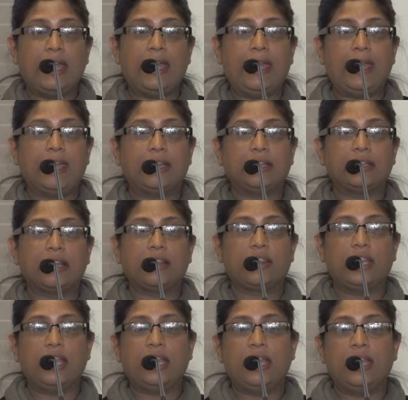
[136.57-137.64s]
and
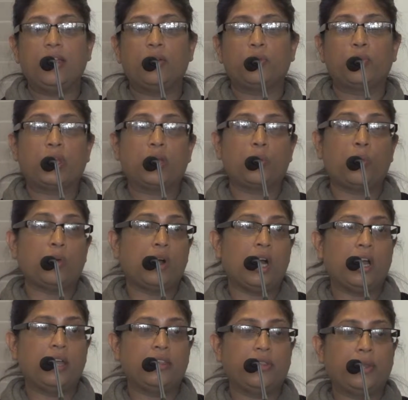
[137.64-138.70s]
they
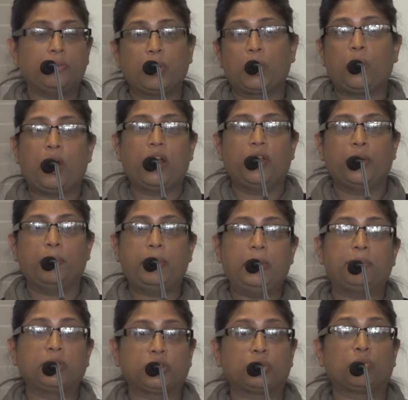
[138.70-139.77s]
require
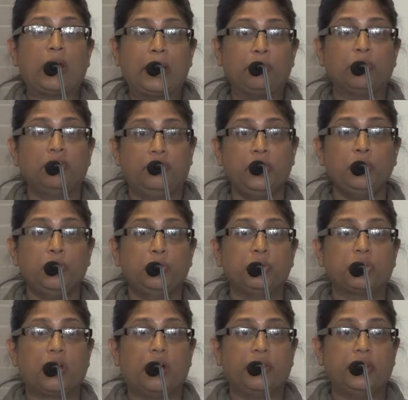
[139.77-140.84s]
people to write
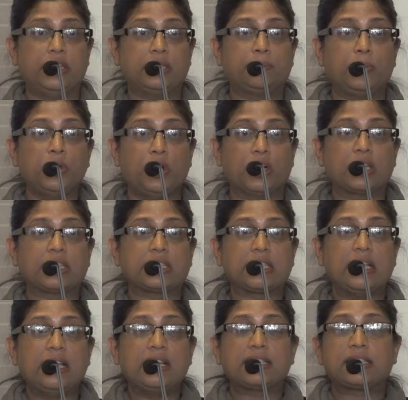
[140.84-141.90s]
reviews on these books.
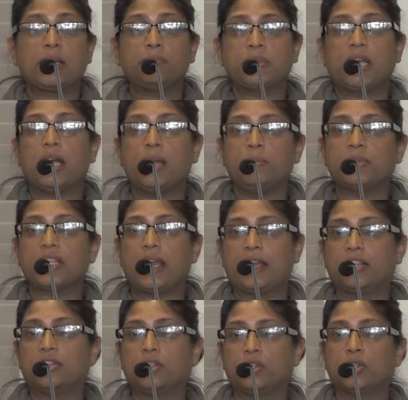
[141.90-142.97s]
Sometimes
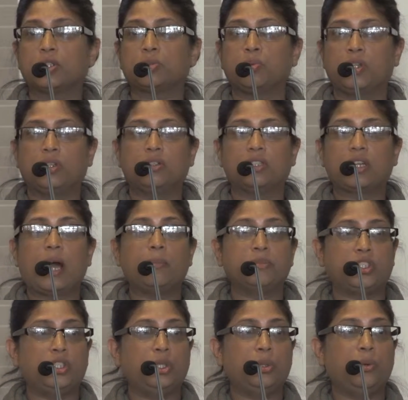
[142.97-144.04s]
editors will come
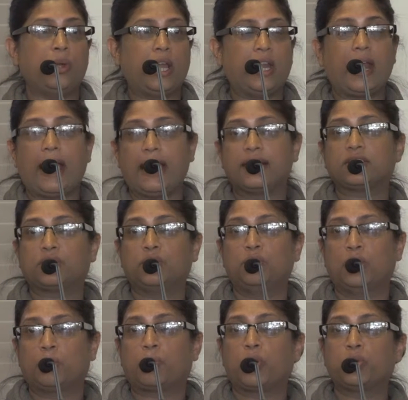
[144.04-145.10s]
to you and ask you
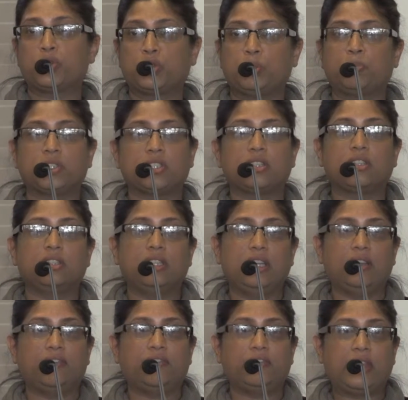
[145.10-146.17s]
and approach you, particularly
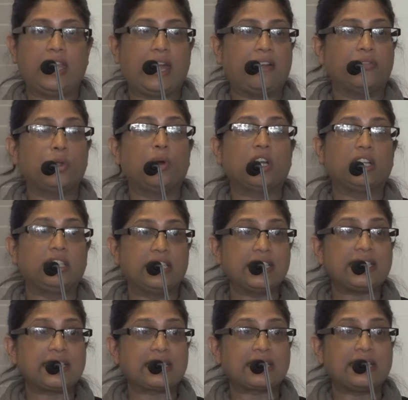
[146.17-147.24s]
if they have you on a
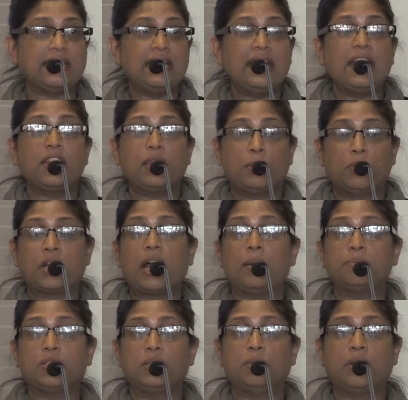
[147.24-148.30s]
list. They will
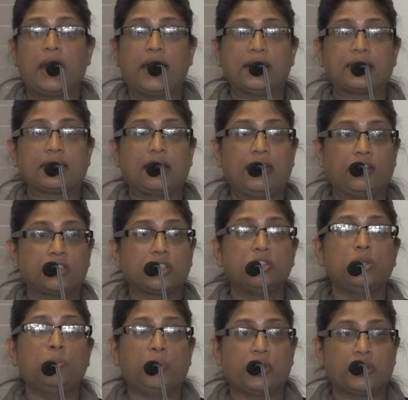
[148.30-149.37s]
come to you and ask, here's a
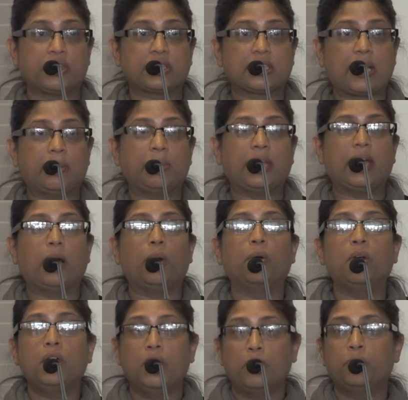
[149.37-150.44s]
new book that's coming out.
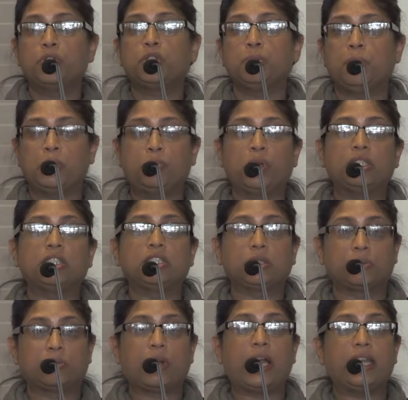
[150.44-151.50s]
Would you be willing
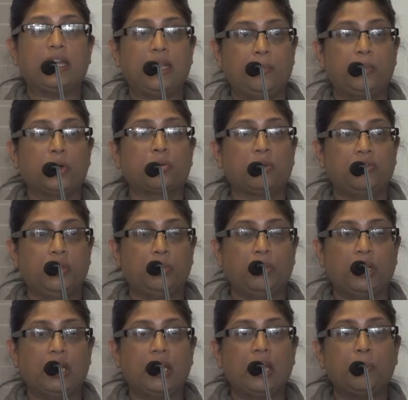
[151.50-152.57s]
to write a book review
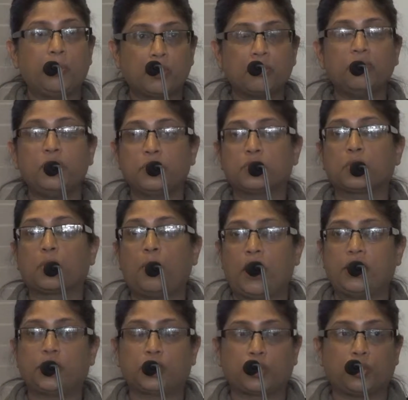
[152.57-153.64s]
on it? And book reviews are
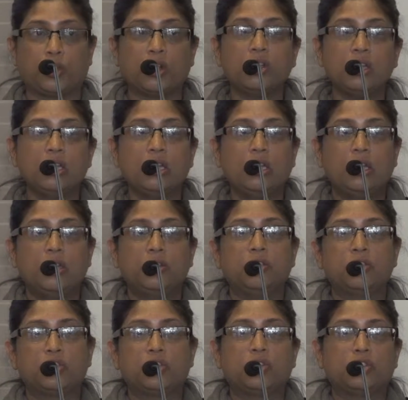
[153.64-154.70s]
quite short.
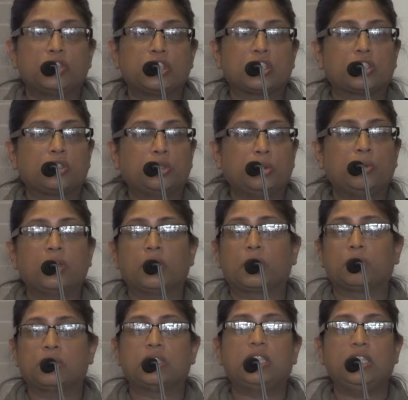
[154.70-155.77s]
Usually you're just doing a
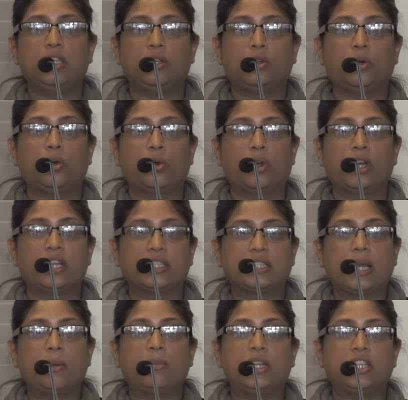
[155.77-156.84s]
critique or an
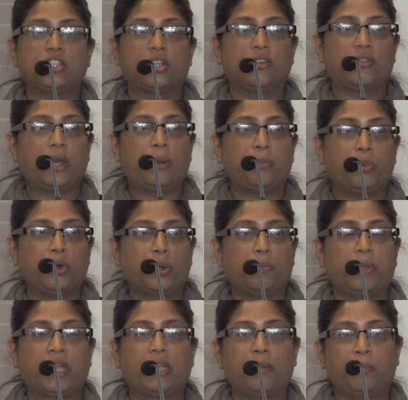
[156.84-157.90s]
examination of that
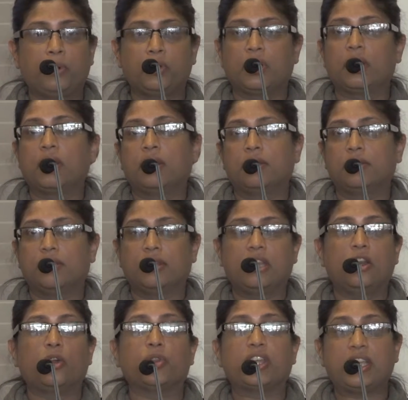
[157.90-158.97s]
book, putting
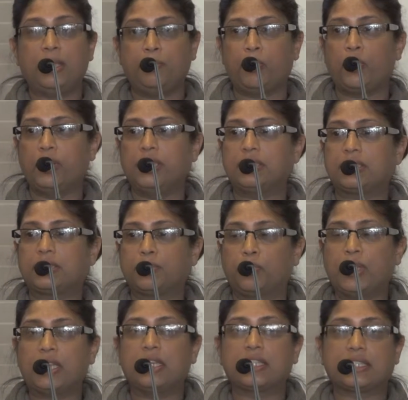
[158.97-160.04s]
the key points, the
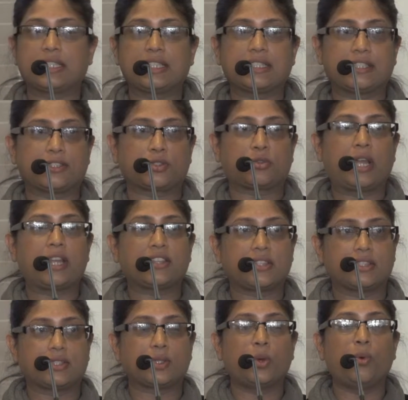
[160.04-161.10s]
weaknesses, the strengths,
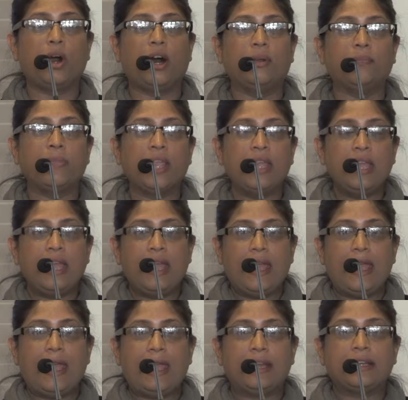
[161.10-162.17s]
and so on.
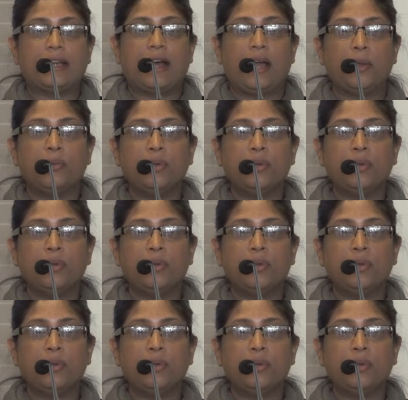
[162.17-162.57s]
And